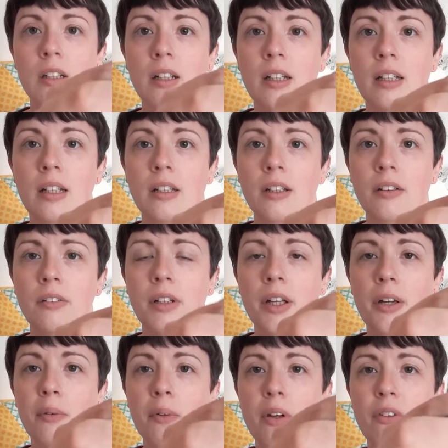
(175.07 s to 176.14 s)
And I don't
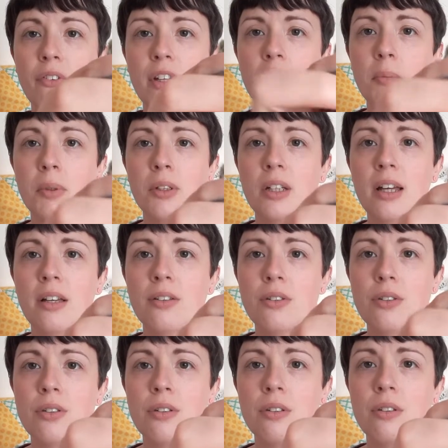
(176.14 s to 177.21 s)
know if anybody
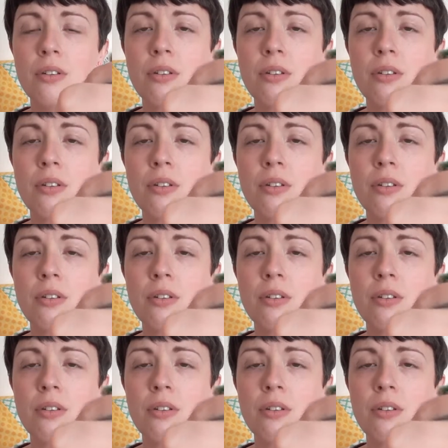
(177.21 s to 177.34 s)
else